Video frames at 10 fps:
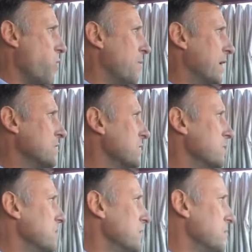Matt has
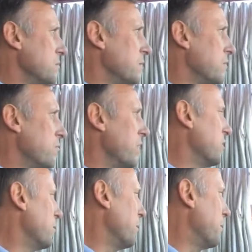been a really
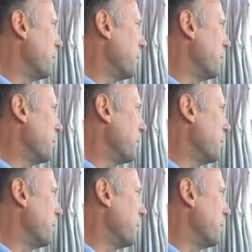good